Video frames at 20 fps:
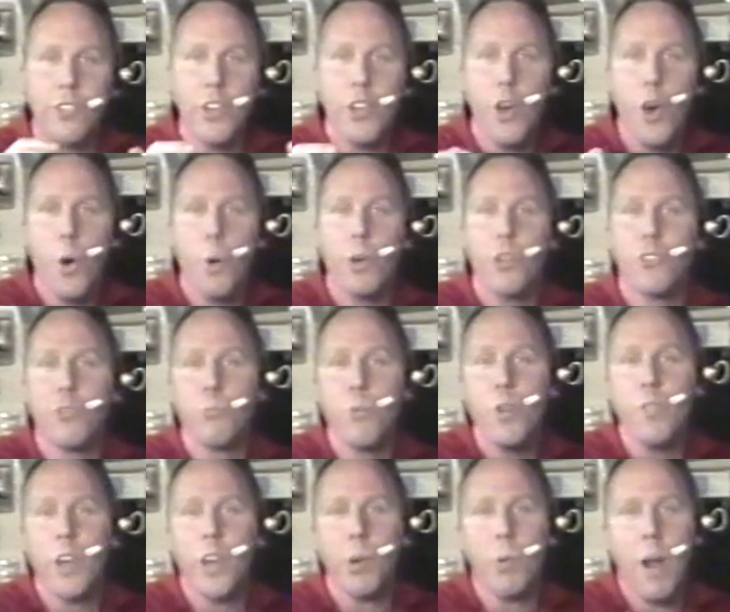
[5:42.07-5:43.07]
CO is
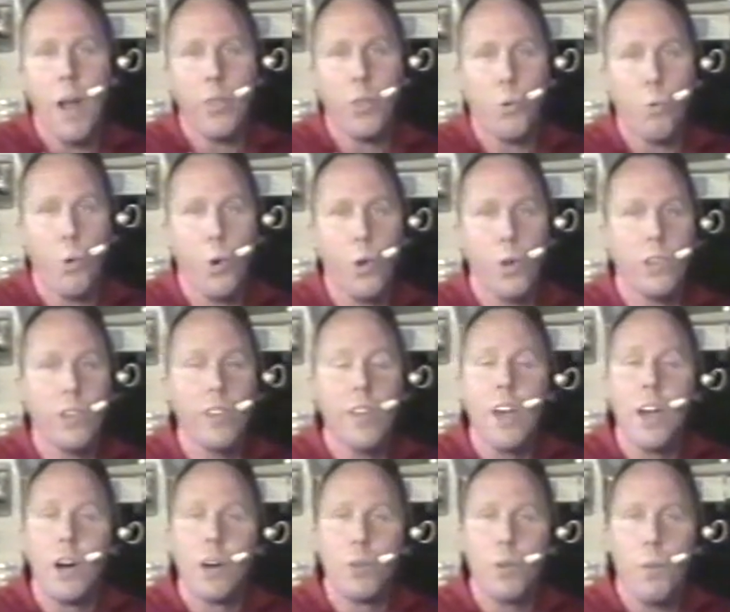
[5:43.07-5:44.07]
moving around the world
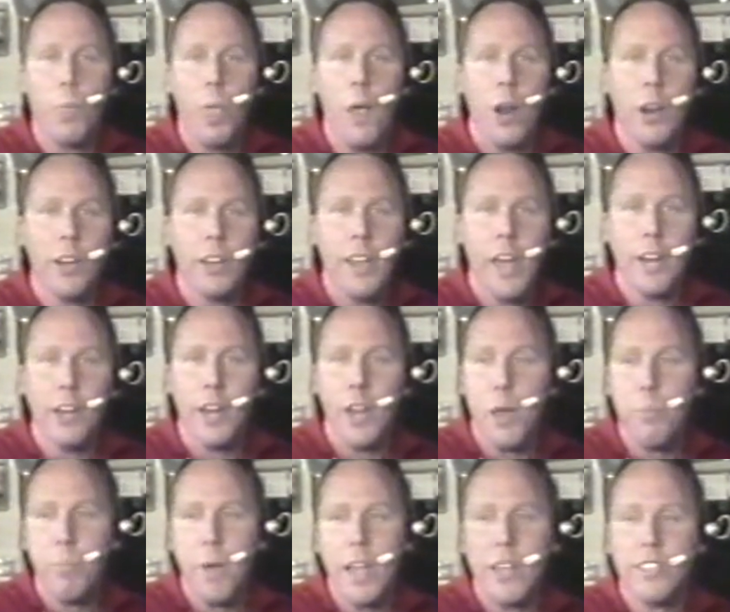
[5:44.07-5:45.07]
on a
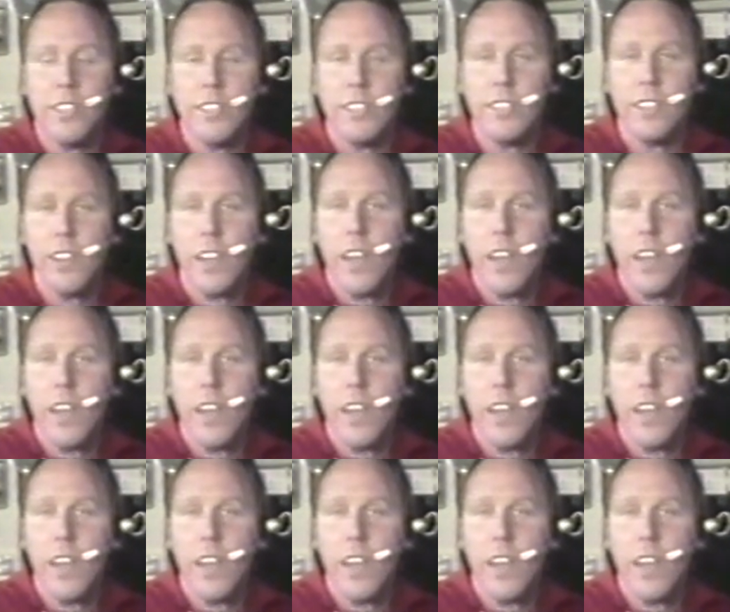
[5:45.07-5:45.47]
day-to-day basis.